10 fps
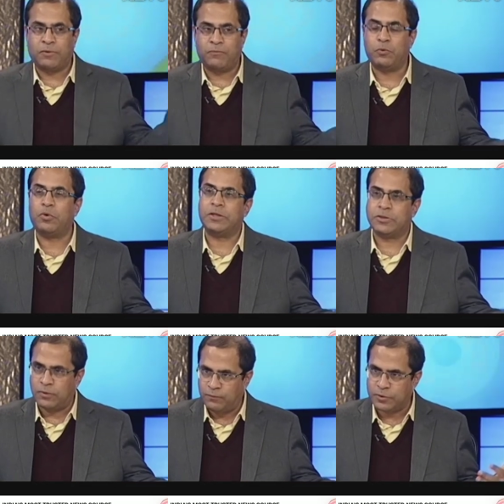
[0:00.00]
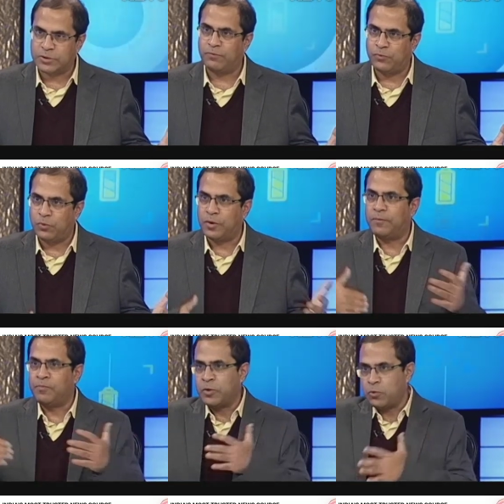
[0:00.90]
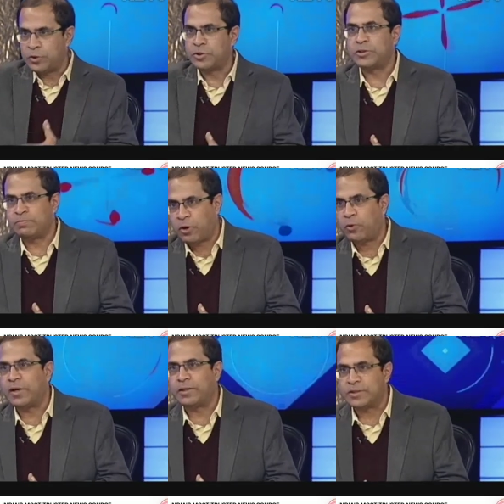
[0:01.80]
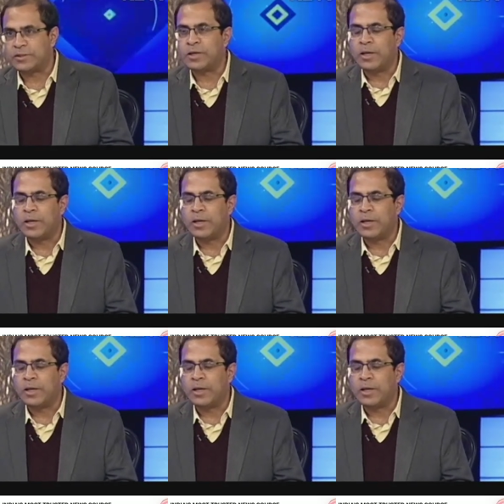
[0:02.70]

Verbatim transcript: Our fuel is all fossil fuel, which is powering this